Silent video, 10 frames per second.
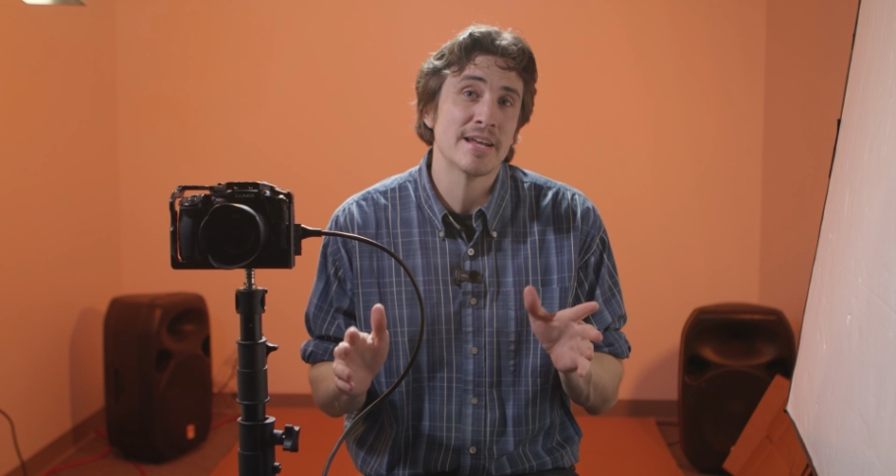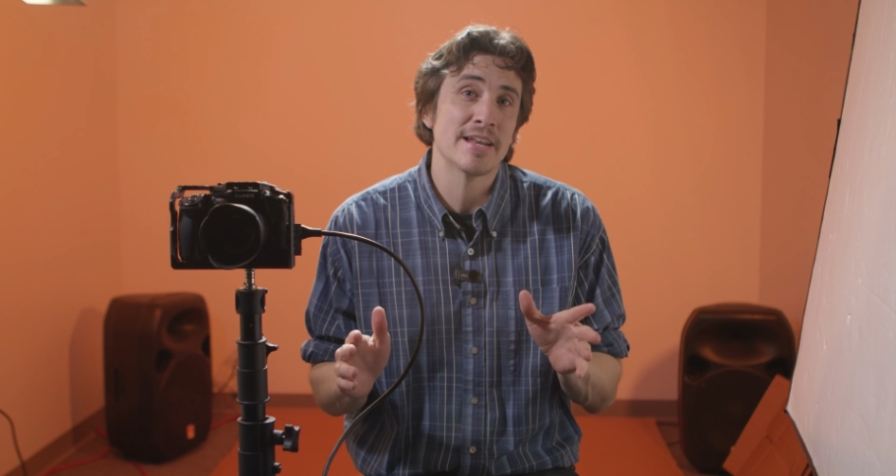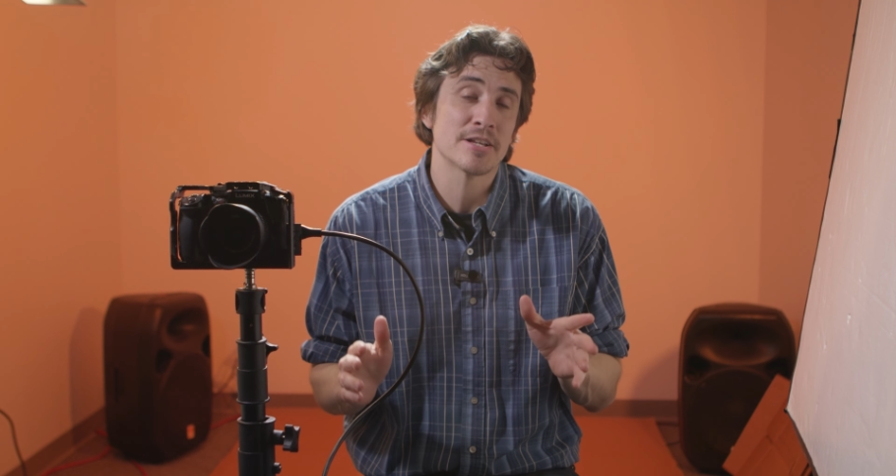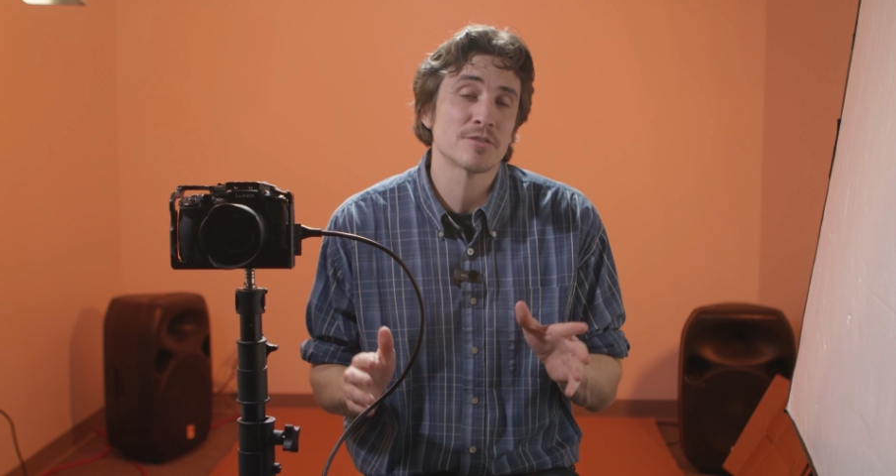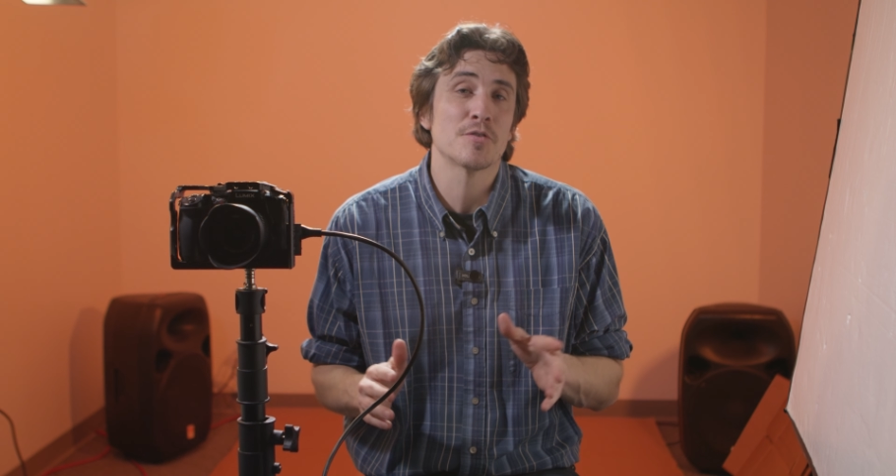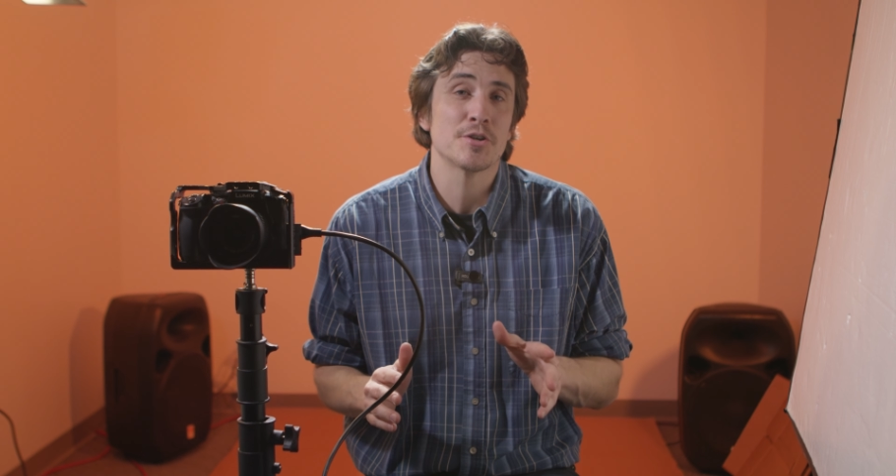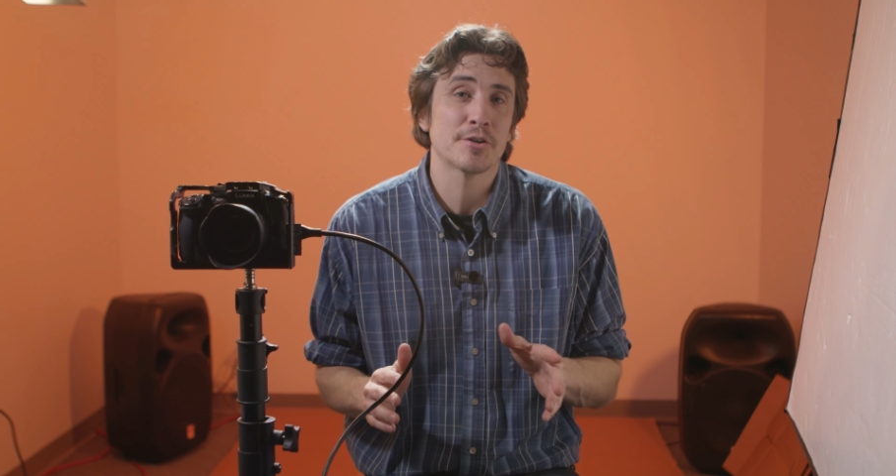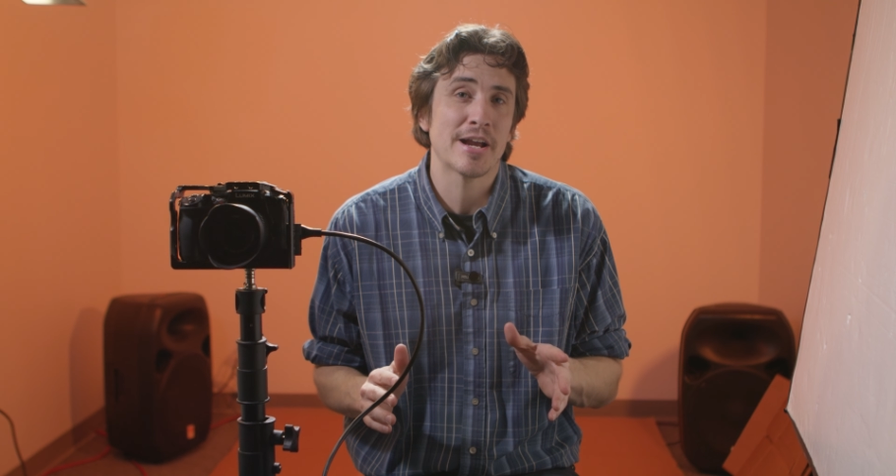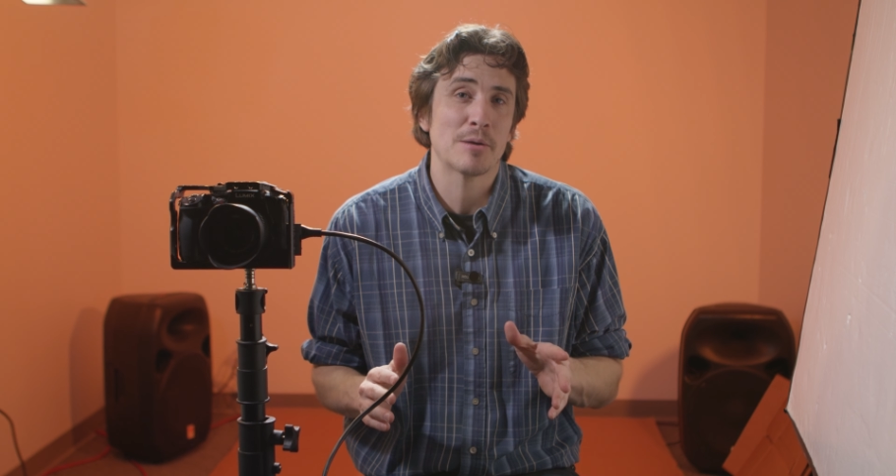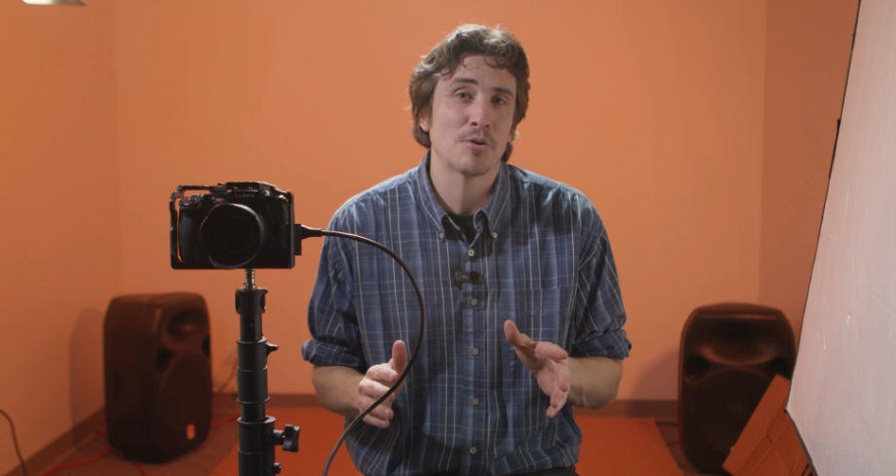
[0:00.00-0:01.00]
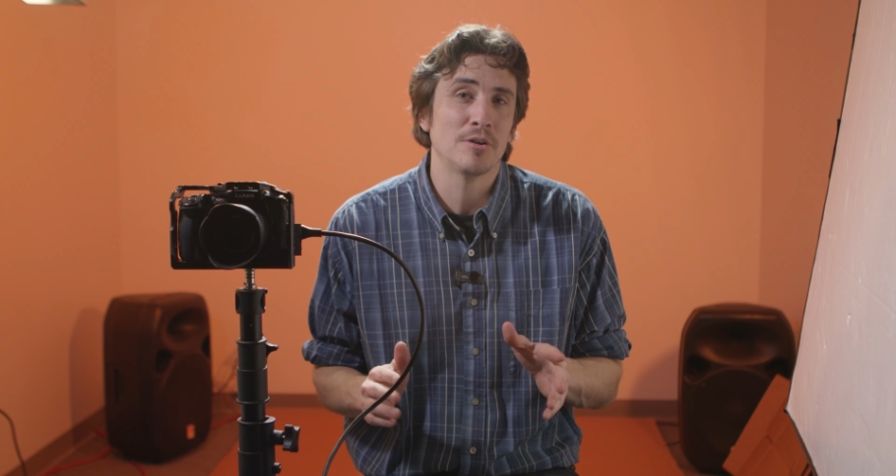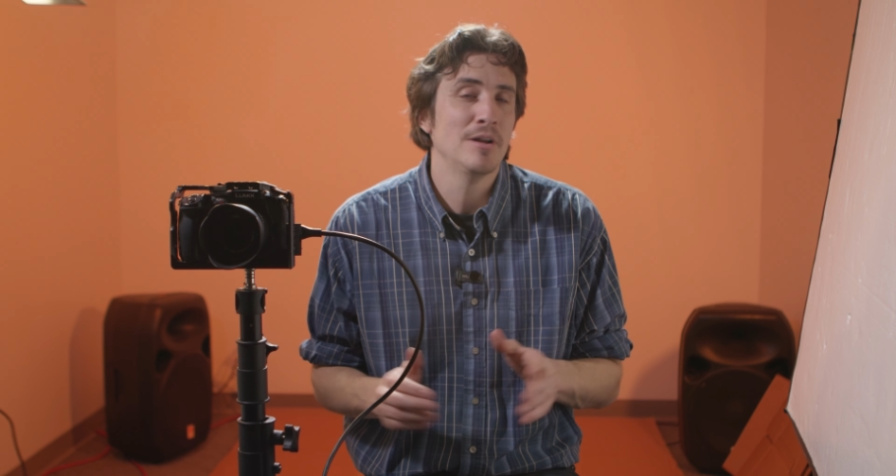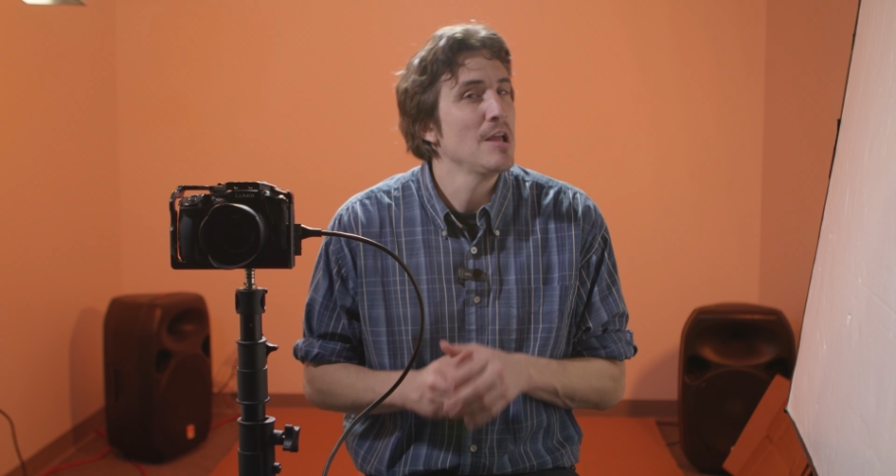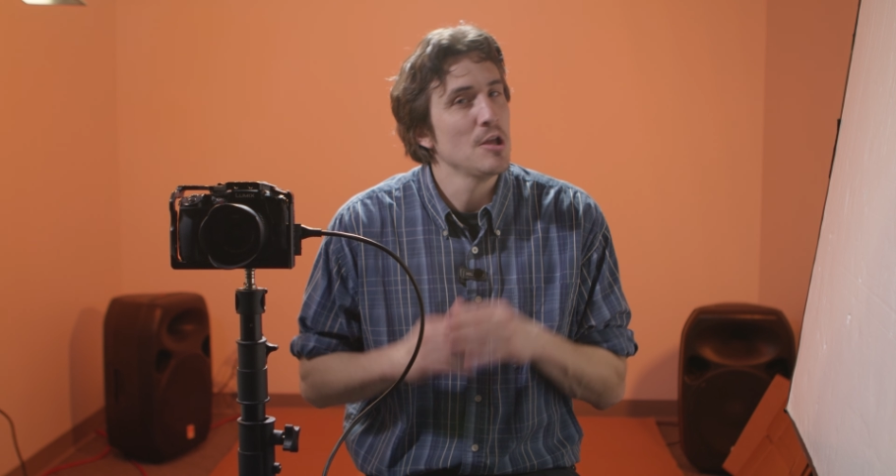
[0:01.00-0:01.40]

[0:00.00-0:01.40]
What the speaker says: settings for your camera.